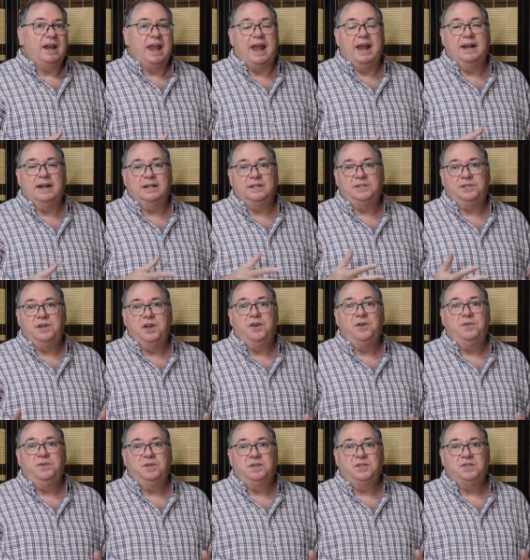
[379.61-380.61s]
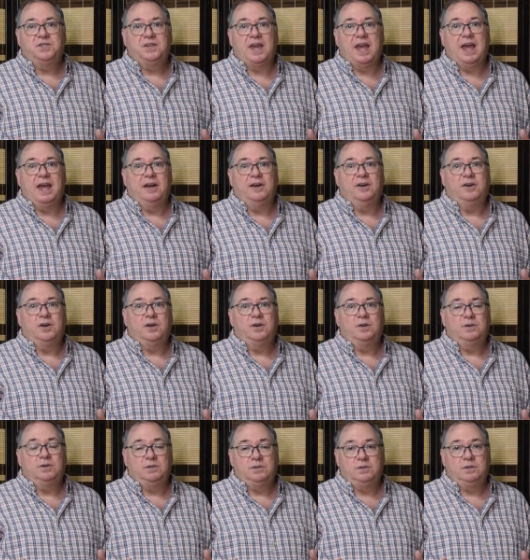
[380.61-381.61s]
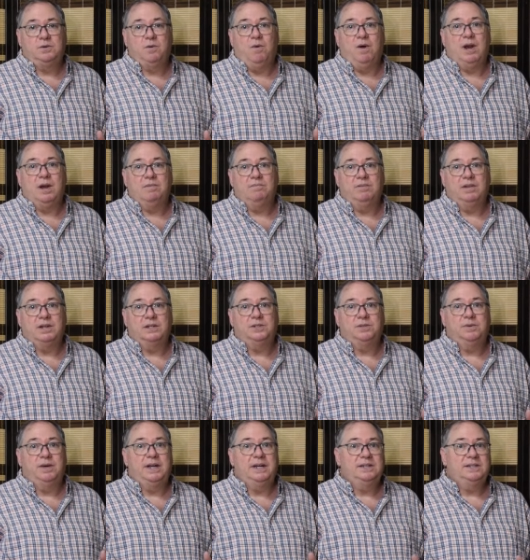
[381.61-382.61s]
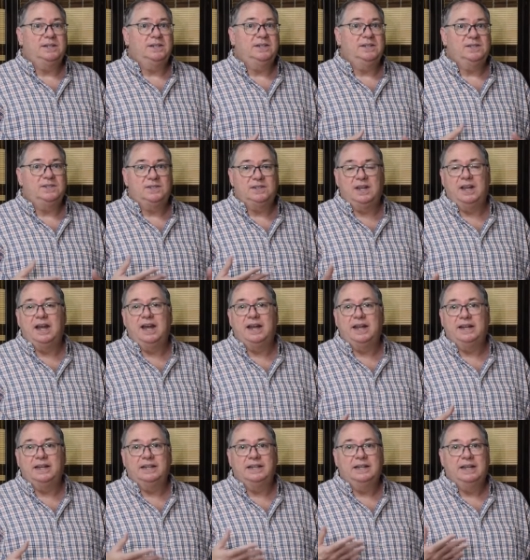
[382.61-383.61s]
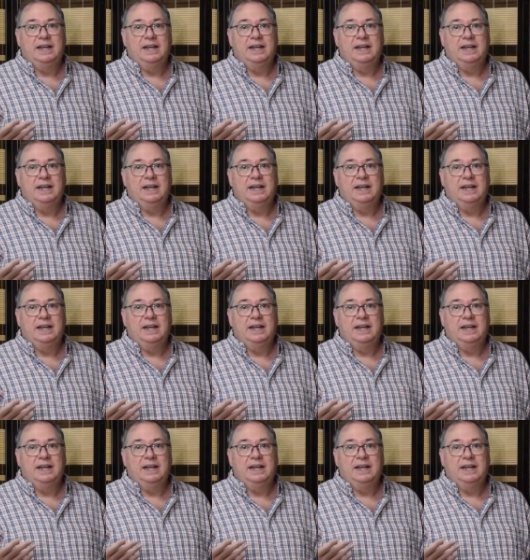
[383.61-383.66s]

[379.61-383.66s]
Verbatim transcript: and it's known to scatter quantum fluctuations, light,